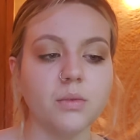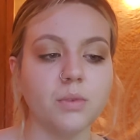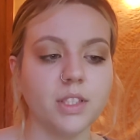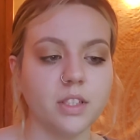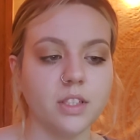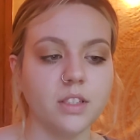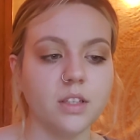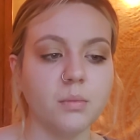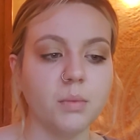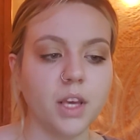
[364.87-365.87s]
resident
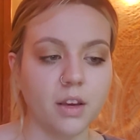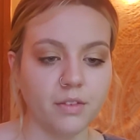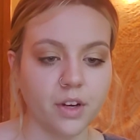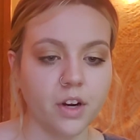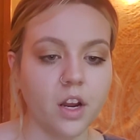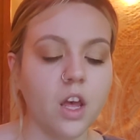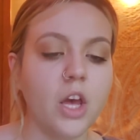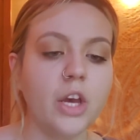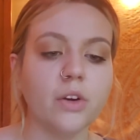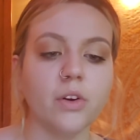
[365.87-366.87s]
behavior,
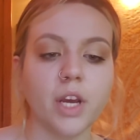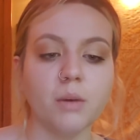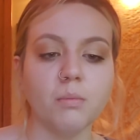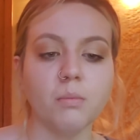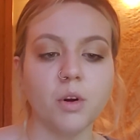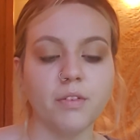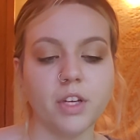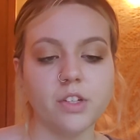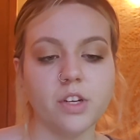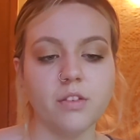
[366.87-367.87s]
create
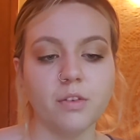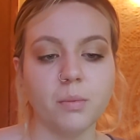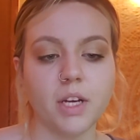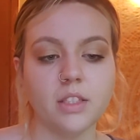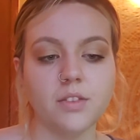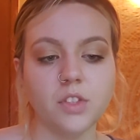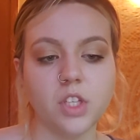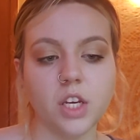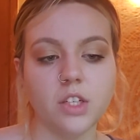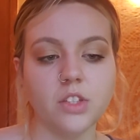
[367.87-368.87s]
motivation for positive
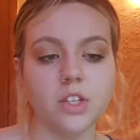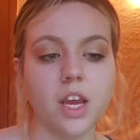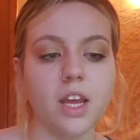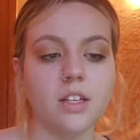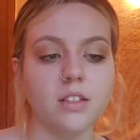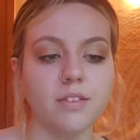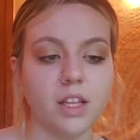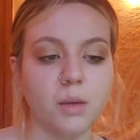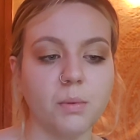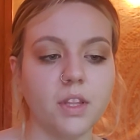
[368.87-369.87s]
change, and
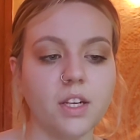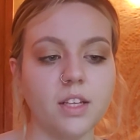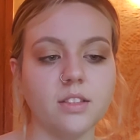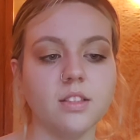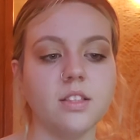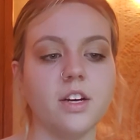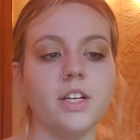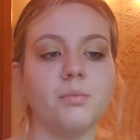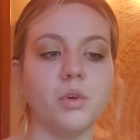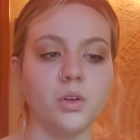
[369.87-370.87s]
develop the
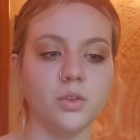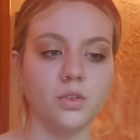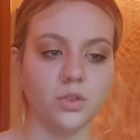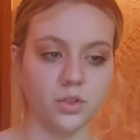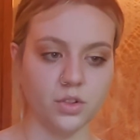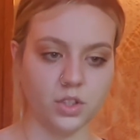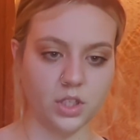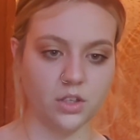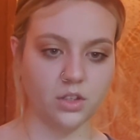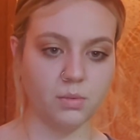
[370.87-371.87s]
necessary pro-social
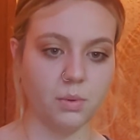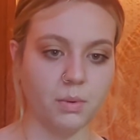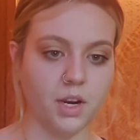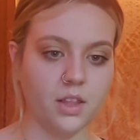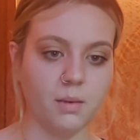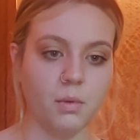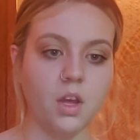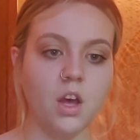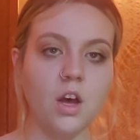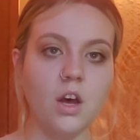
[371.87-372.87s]
skills to prepare them
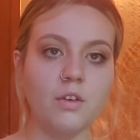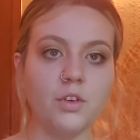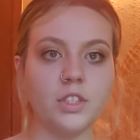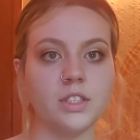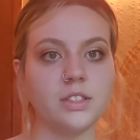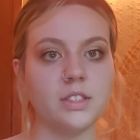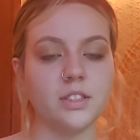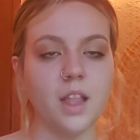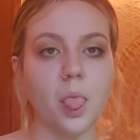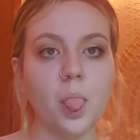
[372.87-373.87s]
for
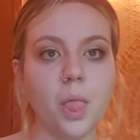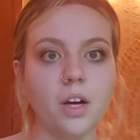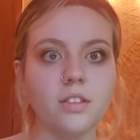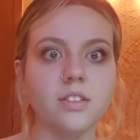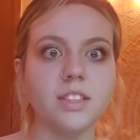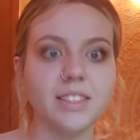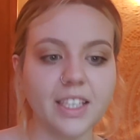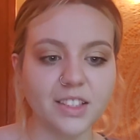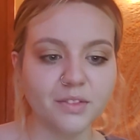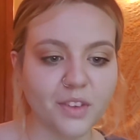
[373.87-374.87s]

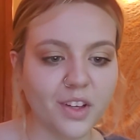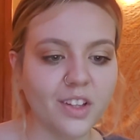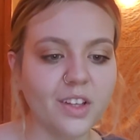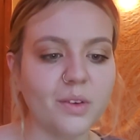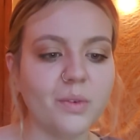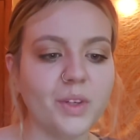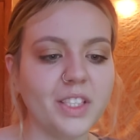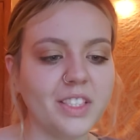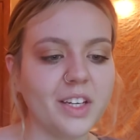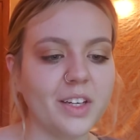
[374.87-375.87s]
successful
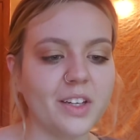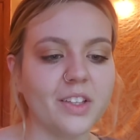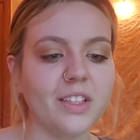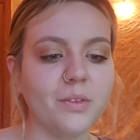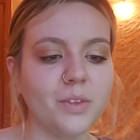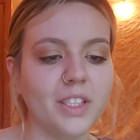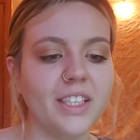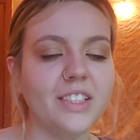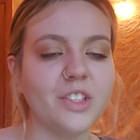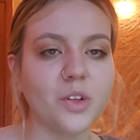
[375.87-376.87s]

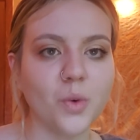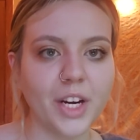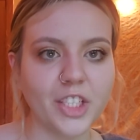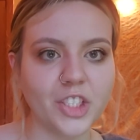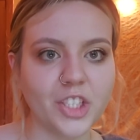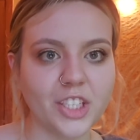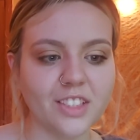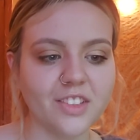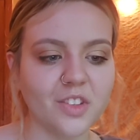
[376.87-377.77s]
reintegration.